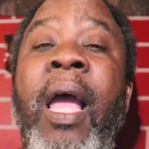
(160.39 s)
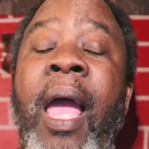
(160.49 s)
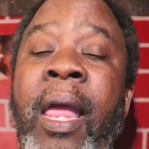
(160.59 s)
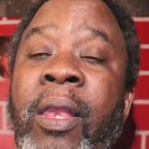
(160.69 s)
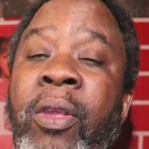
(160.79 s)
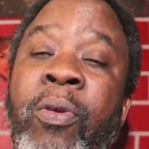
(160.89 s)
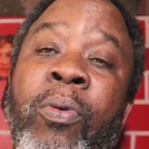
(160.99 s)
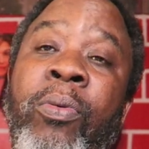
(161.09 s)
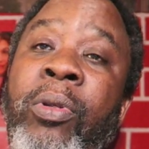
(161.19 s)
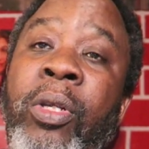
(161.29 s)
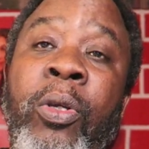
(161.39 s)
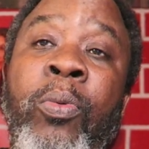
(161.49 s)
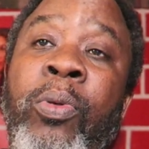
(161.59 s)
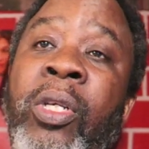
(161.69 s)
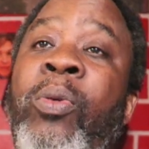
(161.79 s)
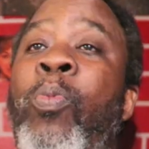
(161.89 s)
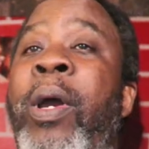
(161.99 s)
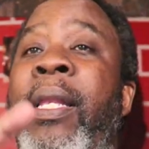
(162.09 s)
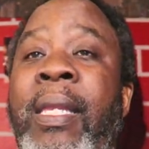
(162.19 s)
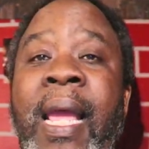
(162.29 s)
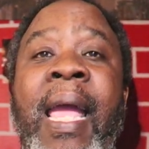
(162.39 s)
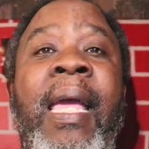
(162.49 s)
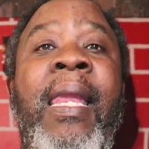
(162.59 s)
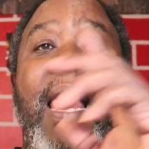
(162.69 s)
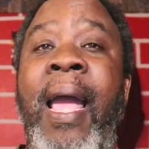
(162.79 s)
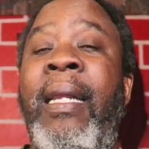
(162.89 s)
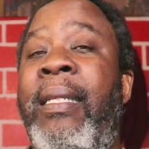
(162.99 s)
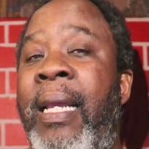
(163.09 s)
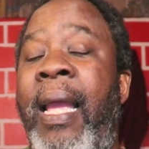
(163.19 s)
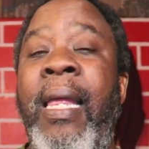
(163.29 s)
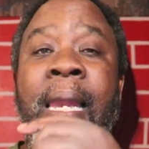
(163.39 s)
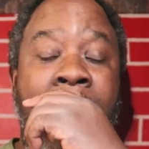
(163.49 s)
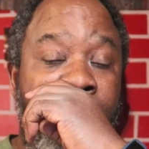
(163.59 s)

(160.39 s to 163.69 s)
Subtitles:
And you just went day and night, day and night.